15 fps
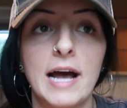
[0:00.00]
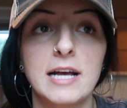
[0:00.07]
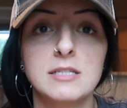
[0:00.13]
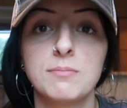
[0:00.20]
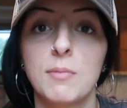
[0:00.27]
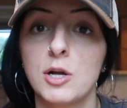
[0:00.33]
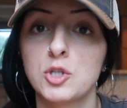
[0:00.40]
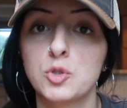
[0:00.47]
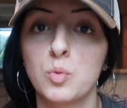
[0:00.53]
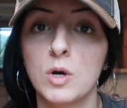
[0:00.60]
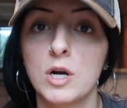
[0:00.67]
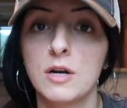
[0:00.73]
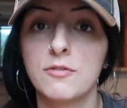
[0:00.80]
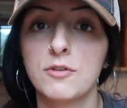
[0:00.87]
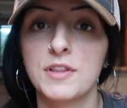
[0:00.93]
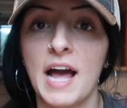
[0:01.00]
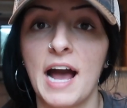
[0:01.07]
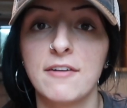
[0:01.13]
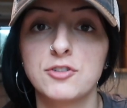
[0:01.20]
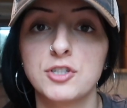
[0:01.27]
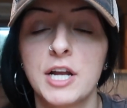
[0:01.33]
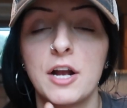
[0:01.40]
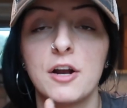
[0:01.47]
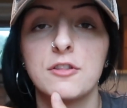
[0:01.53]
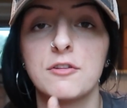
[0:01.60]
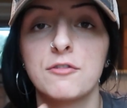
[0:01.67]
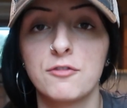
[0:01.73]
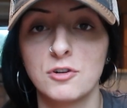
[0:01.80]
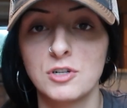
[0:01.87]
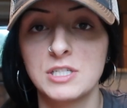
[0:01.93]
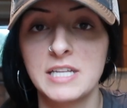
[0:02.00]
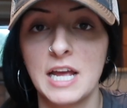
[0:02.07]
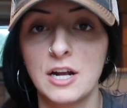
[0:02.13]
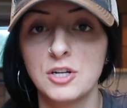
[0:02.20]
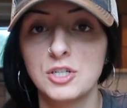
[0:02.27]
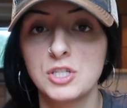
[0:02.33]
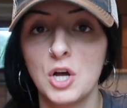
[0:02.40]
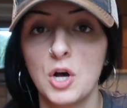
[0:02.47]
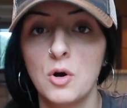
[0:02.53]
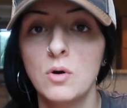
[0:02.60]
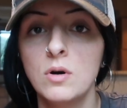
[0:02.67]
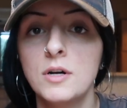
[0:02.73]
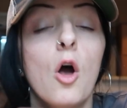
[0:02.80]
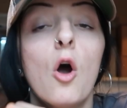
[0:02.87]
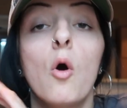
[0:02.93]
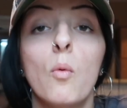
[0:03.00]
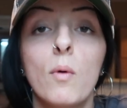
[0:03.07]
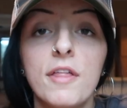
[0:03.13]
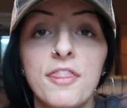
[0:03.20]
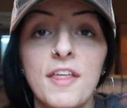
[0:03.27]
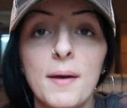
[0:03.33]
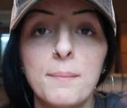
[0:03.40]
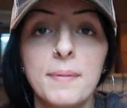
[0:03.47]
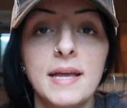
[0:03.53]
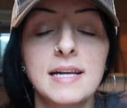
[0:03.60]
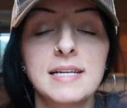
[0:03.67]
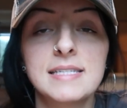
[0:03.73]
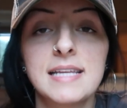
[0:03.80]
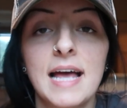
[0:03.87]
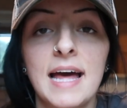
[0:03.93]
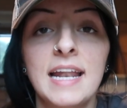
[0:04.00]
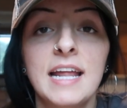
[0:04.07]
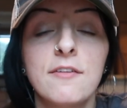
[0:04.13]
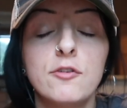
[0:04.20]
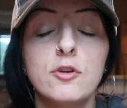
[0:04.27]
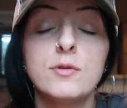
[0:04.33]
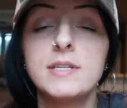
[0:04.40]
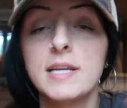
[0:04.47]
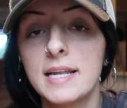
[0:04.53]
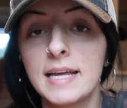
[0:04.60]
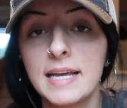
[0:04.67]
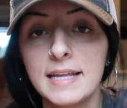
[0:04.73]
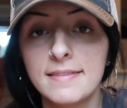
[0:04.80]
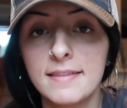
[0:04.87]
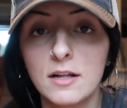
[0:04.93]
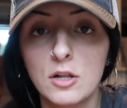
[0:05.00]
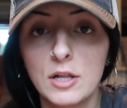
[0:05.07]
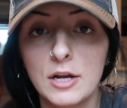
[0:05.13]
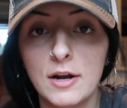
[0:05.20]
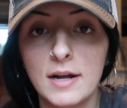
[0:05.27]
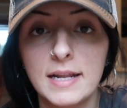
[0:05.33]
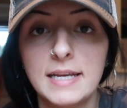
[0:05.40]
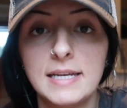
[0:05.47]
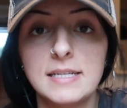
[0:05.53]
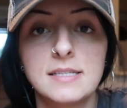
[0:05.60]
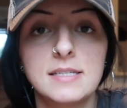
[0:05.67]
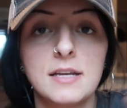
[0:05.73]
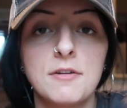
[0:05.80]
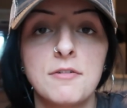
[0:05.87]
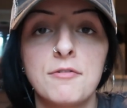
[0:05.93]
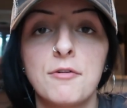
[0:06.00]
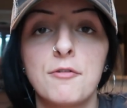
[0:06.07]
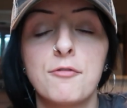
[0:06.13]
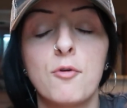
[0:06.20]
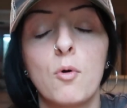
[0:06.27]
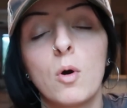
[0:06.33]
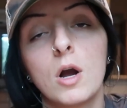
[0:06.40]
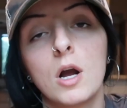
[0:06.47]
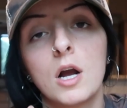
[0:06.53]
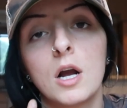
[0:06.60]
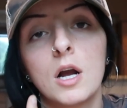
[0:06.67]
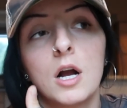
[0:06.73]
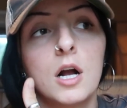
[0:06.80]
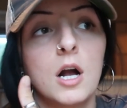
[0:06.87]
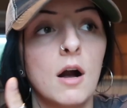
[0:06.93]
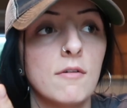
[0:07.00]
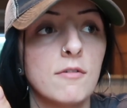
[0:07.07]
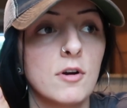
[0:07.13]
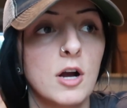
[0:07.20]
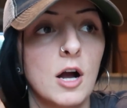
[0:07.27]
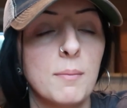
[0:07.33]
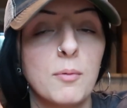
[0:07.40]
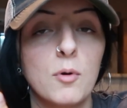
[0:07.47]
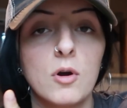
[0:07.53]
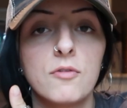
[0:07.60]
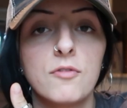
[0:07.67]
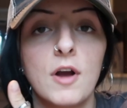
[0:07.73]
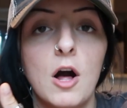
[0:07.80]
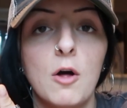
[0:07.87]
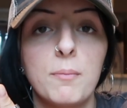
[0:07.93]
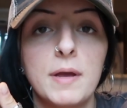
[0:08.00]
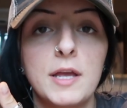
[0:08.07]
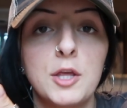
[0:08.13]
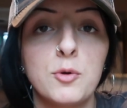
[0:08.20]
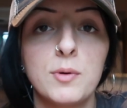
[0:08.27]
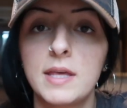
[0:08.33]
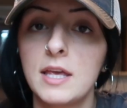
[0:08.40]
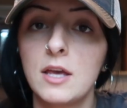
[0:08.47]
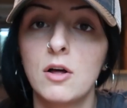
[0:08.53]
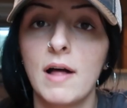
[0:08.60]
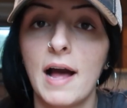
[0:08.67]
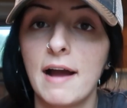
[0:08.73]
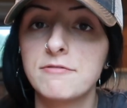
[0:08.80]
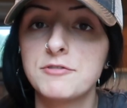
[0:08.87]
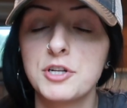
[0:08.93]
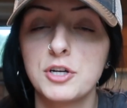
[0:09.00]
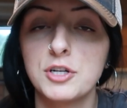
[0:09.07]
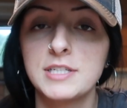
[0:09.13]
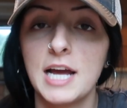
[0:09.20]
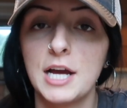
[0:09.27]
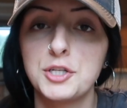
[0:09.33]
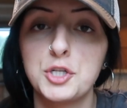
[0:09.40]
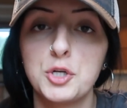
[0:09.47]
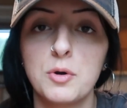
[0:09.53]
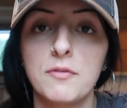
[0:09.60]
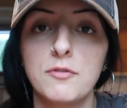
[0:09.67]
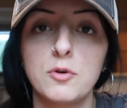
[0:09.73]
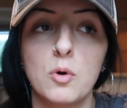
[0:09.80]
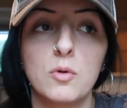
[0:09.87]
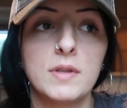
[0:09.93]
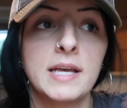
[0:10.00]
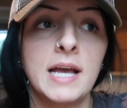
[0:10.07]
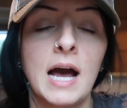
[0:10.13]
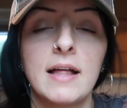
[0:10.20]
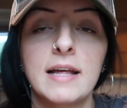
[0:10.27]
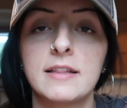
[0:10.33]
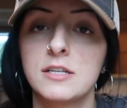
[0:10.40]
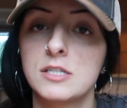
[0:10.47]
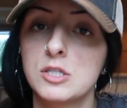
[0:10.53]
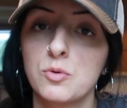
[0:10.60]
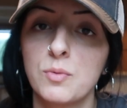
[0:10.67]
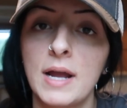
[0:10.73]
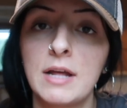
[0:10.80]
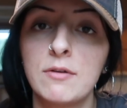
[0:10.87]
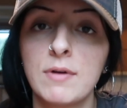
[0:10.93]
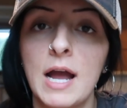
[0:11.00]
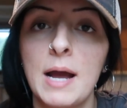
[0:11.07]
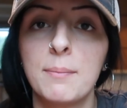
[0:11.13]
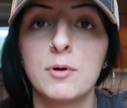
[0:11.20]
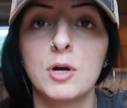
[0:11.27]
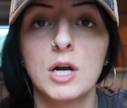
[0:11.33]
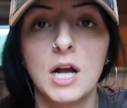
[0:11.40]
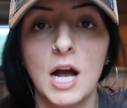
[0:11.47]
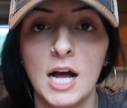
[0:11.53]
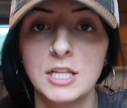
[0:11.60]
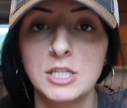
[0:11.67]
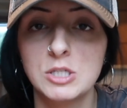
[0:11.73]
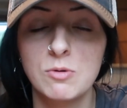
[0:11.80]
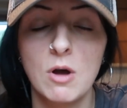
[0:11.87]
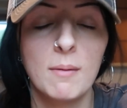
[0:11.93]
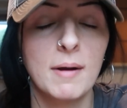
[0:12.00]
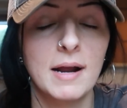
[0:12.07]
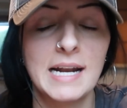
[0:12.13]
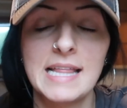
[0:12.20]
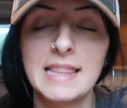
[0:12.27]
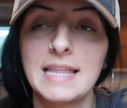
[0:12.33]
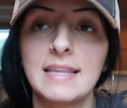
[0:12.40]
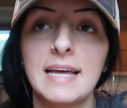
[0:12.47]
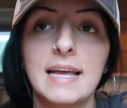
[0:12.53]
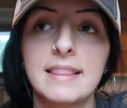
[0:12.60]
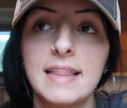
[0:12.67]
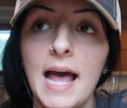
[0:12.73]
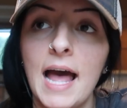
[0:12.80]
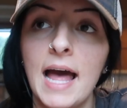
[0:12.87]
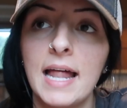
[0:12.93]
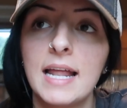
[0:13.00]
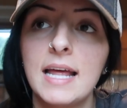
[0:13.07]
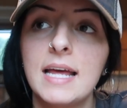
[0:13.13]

as much work for the aftercare in the first day or so. With that being said, if you didn't get the clear adhesive for a cover up or for helping you heal after your tattoo, if you only got like the saran wrap or a cotton swab or anything like that,